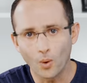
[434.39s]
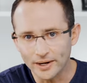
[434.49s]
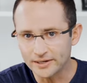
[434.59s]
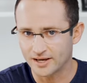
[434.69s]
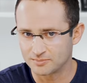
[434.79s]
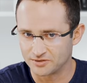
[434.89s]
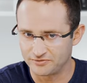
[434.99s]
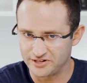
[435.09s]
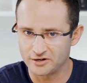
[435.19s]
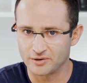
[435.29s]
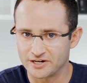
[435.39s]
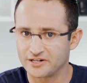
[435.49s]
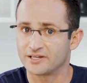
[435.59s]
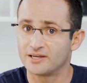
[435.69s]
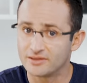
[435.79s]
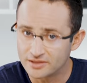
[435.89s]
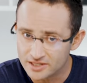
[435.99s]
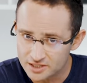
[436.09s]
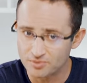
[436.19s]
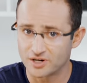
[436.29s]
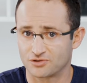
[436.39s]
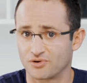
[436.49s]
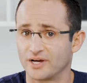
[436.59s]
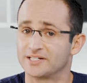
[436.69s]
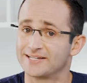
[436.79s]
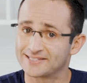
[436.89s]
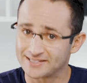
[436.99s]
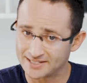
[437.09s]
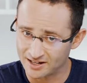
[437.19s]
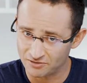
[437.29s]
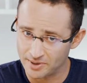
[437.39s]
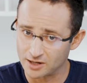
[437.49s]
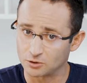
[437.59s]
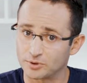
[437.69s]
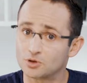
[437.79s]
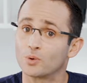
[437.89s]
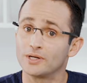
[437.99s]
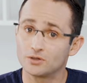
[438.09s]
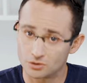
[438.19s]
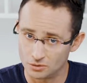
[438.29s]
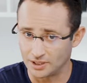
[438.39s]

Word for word: When it comes to video editing in this price range, it's a tough battle between two